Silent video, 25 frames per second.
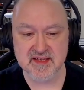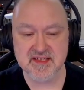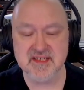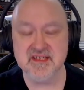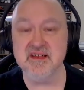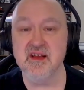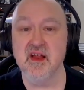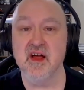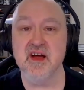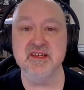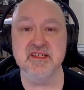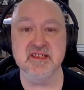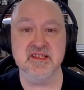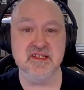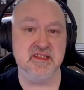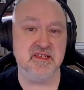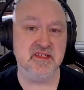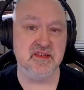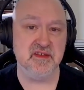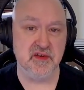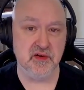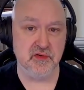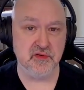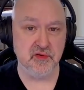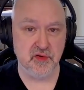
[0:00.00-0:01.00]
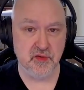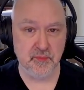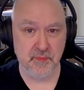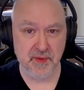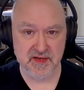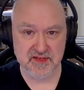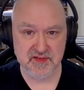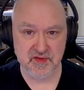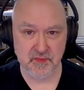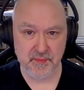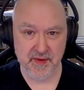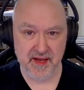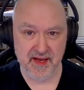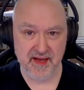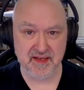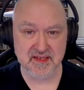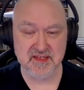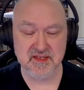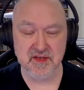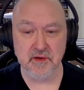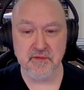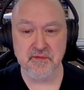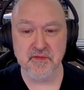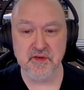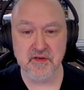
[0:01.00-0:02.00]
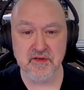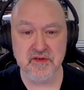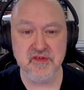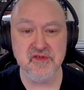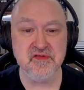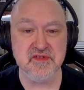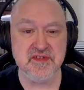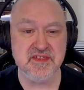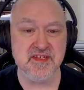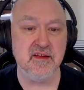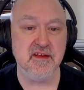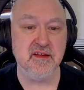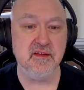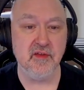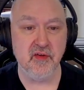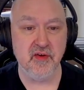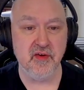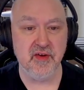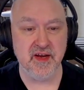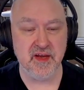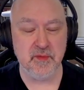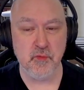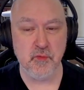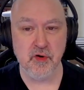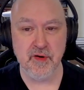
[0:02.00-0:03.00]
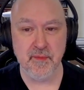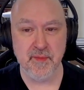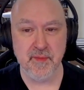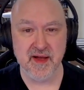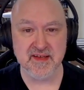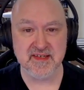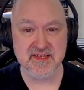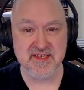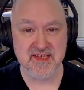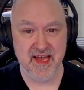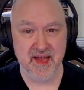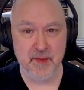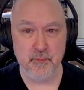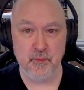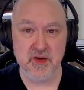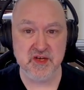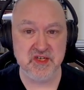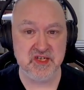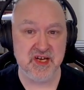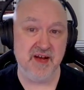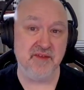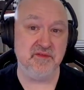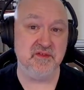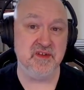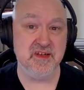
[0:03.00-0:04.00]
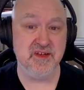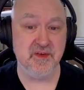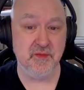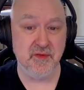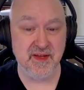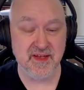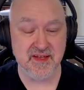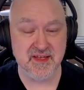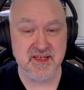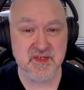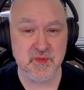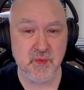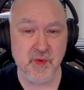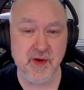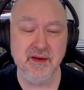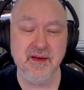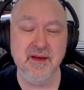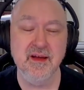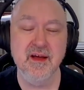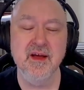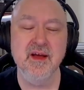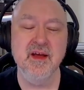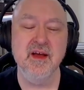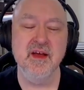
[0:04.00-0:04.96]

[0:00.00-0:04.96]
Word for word: sliced Sudoku puzzle pack, so if you're interested in learning more about sandwich after doing this one,